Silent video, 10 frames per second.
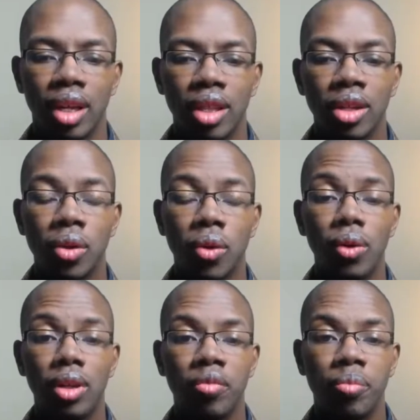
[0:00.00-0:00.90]
The
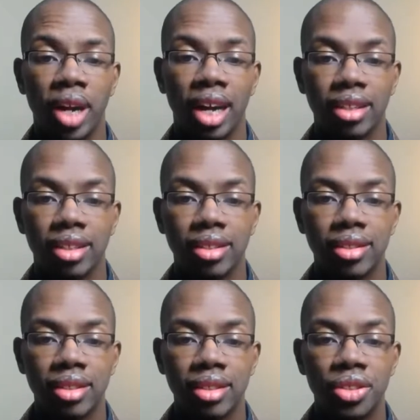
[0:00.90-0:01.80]
goal of practice
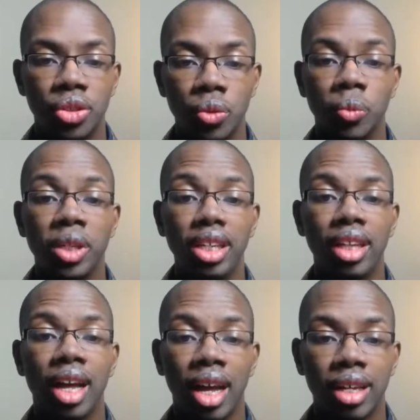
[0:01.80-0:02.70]
is to
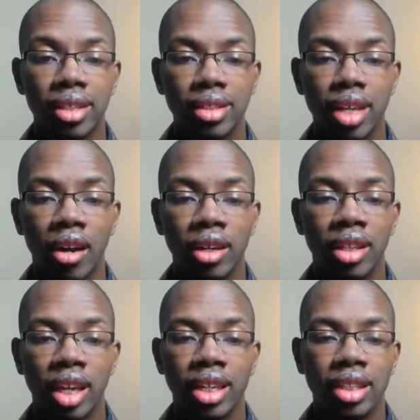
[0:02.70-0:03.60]
realize our
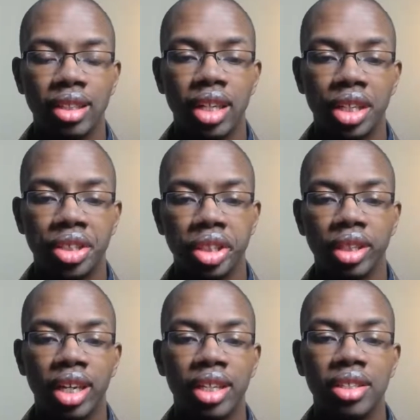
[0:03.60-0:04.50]
enlightened nature
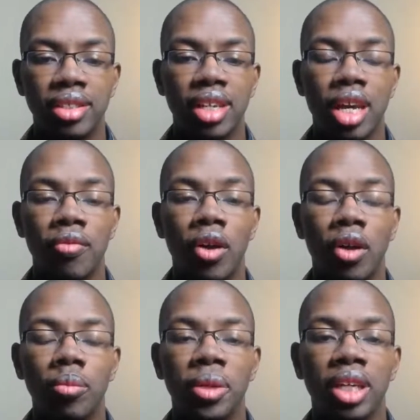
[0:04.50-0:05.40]
and to save
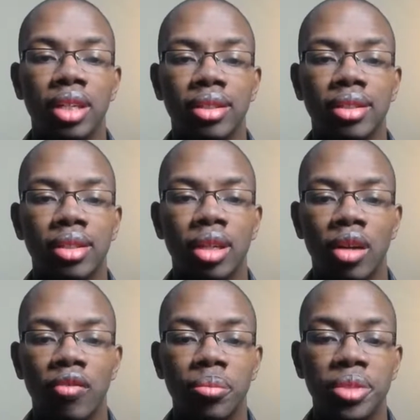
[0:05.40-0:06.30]
all beings
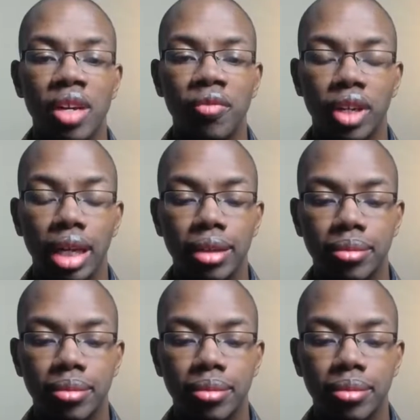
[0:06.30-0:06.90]
from suffering.